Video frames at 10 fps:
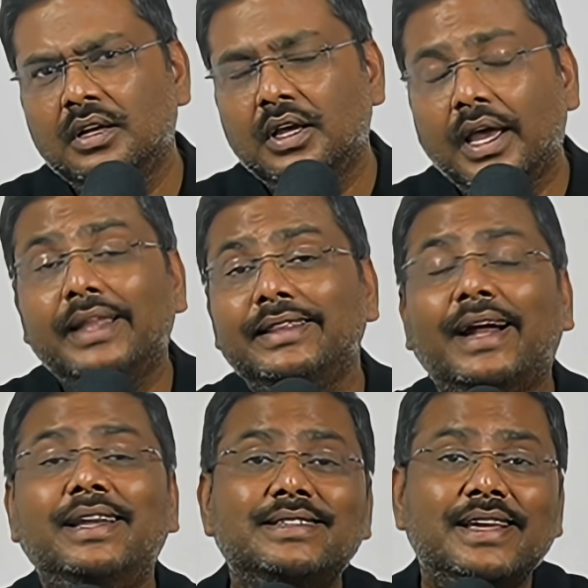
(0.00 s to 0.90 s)
And that
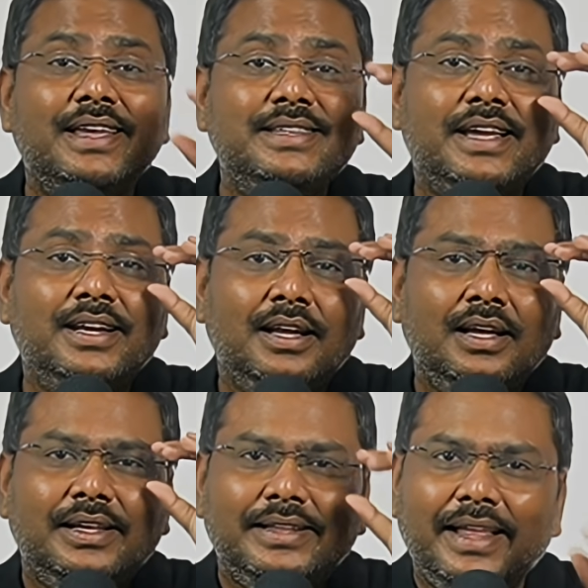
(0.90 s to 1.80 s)
is the reason
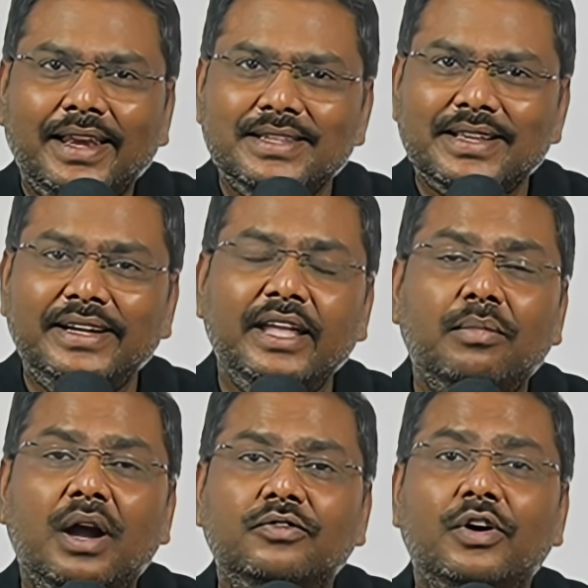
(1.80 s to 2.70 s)
there is a
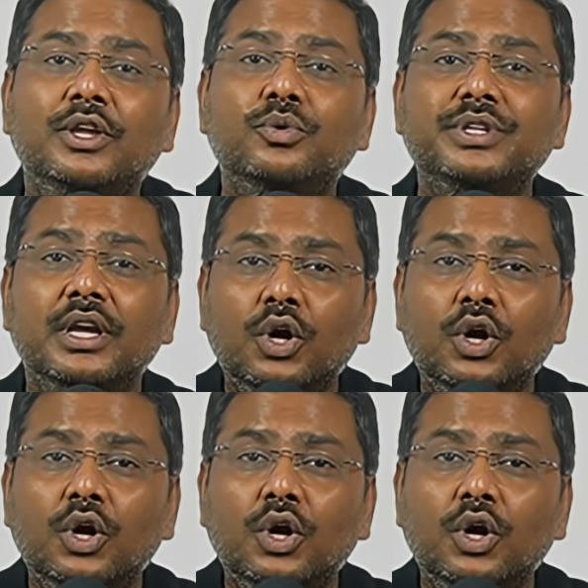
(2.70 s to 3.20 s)
demand for using